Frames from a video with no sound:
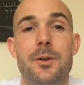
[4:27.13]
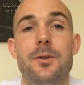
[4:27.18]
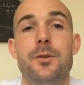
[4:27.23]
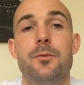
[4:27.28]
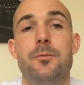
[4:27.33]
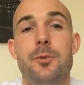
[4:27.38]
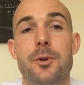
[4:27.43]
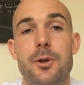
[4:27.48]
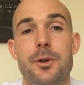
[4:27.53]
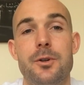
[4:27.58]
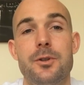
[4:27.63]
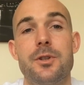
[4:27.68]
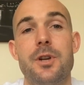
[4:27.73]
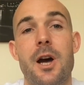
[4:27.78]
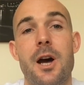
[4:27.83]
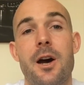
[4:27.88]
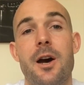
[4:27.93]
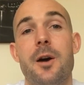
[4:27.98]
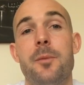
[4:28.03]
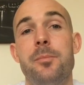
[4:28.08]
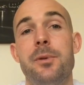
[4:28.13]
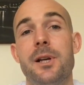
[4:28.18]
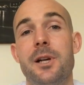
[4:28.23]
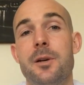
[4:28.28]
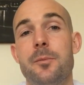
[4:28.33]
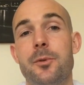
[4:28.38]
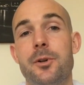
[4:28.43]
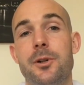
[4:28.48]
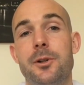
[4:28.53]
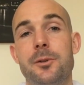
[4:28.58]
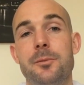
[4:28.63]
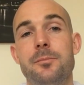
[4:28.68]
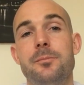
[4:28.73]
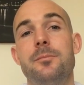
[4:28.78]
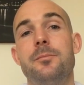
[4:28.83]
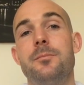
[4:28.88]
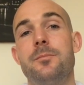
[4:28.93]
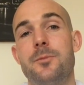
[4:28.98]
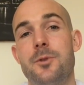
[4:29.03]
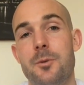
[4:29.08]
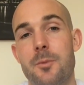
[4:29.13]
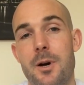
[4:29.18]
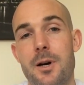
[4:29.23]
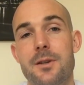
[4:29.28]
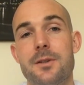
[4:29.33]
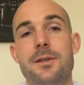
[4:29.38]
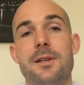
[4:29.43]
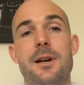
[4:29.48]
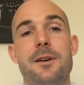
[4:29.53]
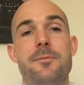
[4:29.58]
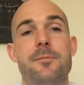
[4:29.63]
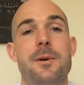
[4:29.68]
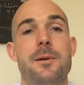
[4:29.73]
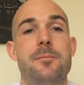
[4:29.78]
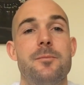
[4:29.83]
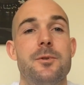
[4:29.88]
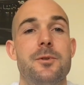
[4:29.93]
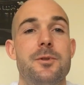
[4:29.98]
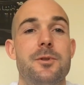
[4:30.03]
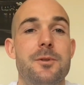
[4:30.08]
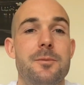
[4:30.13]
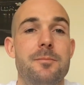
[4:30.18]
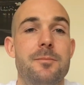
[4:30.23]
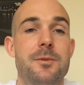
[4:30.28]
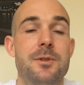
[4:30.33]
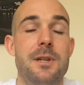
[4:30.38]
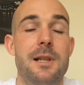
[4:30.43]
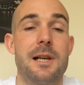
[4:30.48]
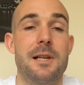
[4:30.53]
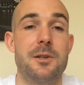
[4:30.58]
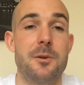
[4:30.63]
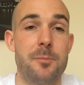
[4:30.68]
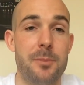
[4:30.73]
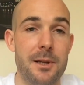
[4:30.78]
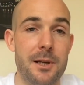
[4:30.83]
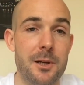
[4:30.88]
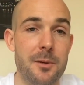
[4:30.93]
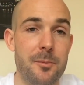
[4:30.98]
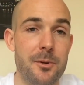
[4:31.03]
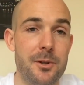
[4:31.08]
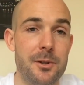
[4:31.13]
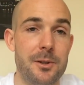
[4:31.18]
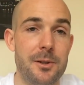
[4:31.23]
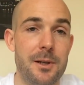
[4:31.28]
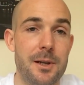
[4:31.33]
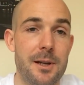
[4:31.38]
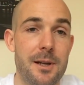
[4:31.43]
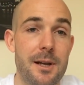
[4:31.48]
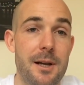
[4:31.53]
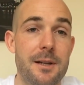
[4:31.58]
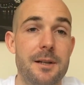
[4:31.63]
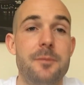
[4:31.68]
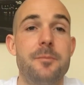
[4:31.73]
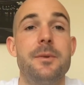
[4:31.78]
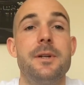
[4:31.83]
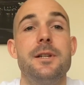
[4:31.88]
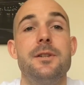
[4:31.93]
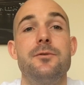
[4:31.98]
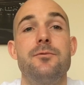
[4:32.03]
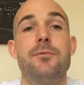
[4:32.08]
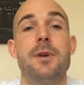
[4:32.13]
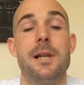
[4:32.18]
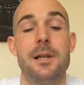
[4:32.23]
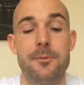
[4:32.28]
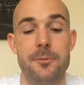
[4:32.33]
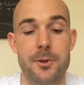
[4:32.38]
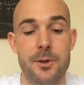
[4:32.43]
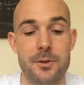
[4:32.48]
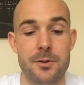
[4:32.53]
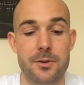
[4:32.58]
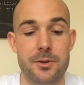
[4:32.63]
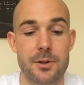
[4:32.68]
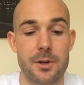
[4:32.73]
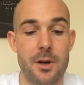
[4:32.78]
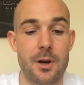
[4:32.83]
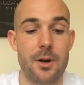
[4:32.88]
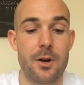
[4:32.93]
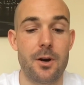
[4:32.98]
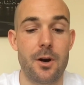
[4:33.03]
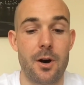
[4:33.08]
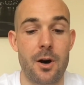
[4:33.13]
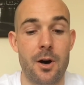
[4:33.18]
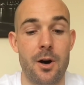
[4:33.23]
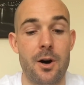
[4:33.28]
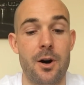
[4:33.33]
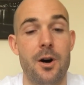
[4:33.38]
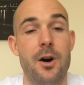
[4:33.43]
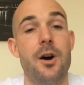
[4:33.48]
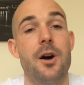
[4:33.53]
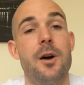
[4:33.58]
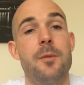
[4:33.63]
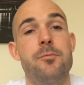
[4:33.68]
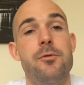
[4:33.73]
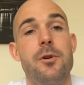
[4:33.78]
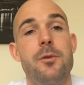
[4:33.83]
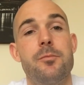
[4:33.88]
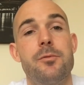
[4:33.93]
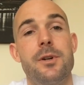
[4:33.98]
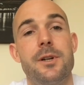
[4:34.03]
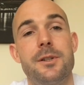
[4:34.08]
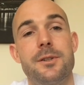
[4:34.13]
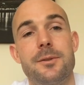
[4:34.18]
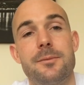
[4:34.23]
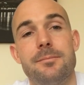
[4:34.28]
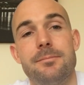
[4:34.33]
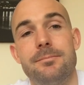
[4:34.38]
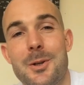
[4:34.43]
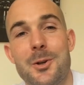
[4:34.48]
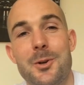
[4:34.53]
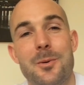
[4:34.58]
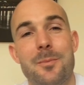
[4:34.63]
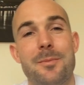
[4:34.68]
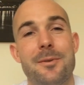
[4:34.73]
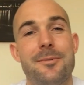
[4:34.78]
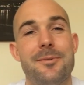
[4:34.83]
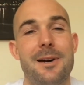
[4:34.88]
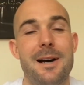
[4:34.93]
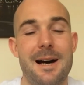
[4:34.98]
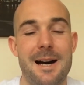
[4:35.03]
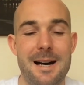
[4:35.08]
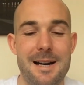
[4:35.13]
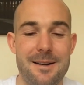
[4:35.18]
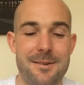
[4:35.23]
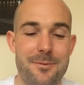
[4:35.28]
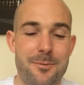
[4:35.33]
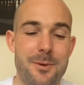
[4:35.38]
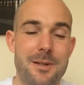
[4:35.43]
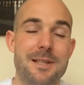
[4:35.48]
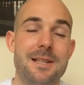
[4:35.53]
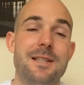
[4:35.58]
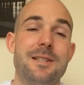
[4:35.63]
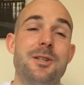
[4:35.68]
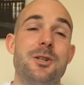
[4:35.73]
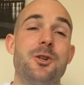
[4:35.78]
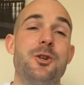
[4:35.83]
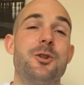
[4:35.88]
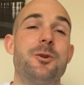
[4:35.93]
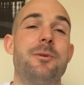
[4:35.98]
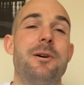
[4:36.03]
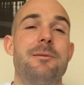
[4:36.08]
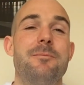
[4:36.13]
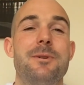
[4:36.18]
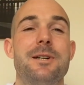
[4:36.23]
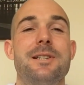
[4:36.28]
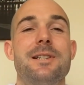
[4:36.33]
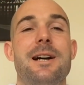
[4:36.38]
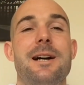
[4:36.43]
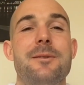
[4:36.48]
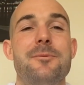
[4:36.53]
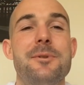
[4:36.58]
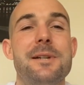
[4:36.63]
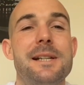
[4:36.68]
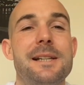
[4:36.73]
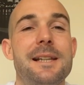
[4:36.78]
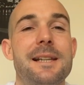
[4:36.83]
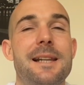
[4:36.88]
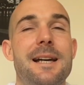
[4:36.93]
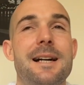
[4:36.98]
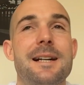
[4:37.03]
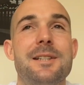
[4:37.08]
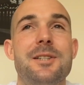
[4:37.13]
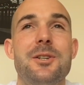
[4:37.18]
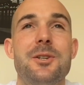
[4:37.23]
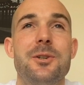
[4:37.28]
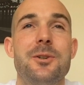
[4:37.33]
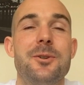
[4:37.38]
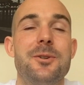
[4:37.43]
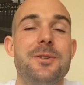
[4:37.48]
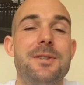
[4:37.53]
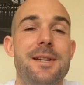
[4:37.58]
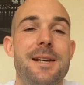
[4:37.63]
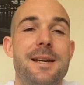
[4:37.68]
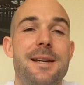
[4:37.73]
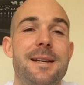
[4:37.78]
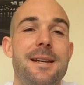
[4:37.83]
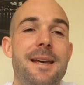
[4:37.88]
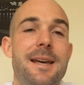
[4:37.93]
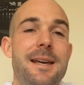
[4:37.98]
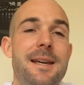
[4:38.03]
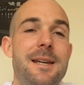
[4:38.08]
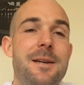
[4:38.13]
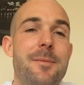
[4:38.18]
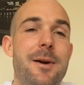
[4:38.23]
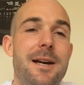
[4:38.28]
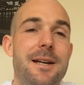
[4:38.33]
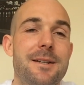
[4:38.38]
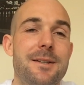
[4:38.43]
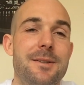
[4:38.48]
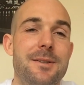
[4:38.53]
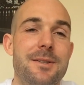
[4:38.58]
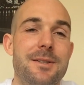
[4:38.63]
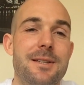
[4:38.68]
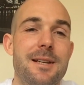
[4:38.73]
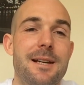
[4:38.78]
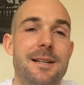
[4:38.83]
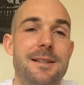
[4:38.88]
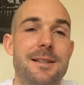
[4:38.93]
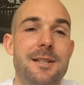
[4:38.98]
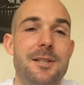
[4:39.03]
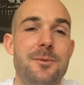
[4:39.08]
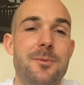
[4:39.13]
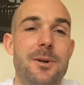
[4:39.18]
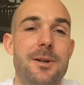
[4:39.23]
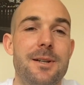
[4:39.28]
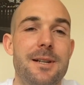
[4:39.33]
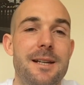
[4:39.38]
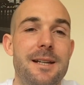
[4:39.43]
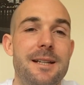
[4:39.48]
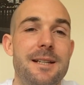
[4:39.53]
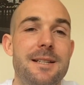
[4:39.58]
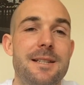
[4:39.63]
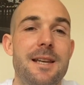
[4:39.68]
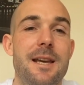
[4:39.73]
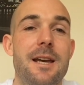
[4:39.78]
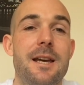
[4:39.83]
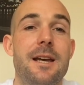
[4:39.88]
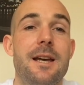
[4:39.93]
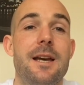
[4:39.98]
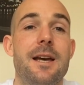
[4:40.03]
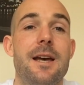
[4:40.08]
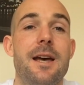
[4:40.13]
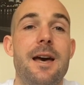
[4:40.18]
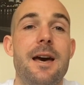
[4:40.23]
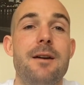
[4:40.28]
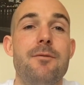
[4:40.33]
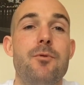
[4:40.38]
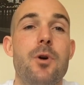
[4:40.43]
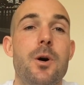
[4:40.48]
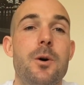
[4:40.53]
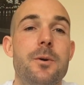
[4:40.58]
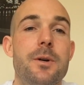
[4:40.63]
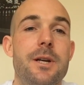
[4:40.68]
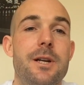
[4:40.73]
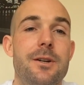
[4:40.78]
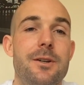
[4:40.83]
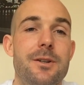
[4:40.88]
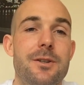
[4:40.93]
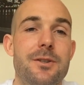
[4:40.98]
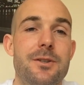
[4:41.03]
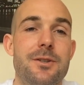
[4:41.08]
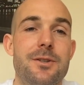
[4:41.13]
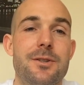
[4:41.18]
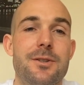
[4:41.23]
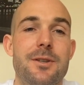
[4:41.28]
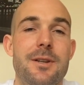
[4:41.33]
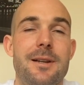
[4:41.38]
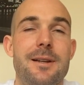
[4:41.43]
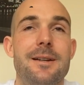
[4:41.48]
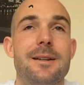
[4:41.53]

the rules are applicable to all staff members. So that's applicable and it means relevant or appropriate. Number five, which is another one which I really like to use in emails, and this one is erroneous.